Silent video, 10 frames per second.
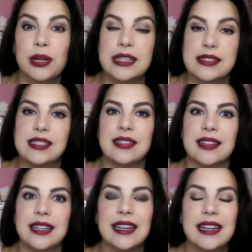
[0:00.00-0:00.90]

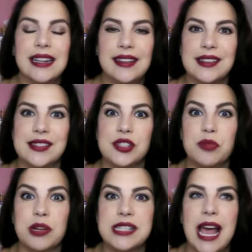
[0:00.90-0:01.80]
instantly this is
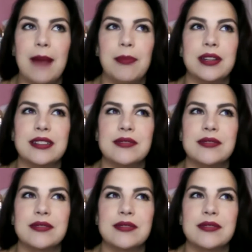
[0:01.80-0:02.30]
what's happened.